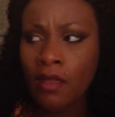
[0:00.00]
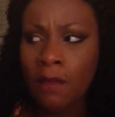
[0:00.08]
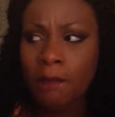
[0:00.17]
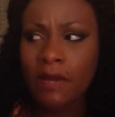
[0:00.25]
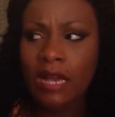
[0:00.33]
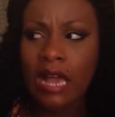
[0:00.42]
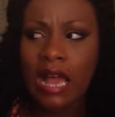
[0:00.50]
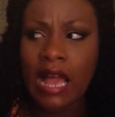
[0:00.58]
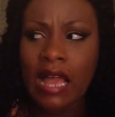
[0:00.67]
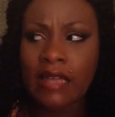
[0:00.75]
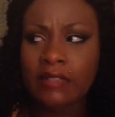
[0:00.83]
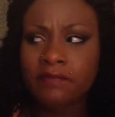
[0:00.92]

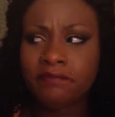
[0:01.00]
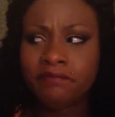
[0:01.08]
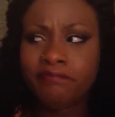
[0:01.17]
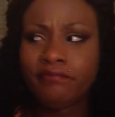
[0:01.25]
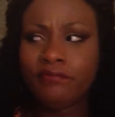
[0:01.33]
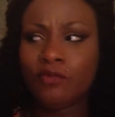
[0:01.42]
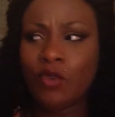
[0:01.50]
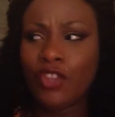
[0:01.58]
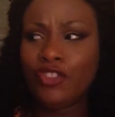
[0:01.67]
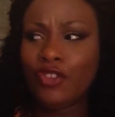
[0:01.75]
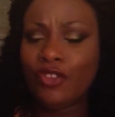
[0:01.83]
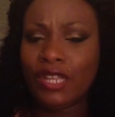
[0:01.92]
By
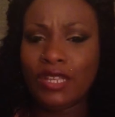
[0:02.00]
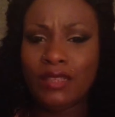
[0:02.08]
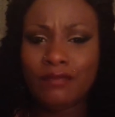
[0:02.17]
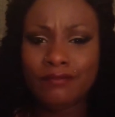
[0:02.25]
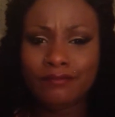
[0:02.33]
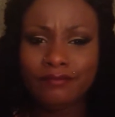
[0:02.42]
1:30,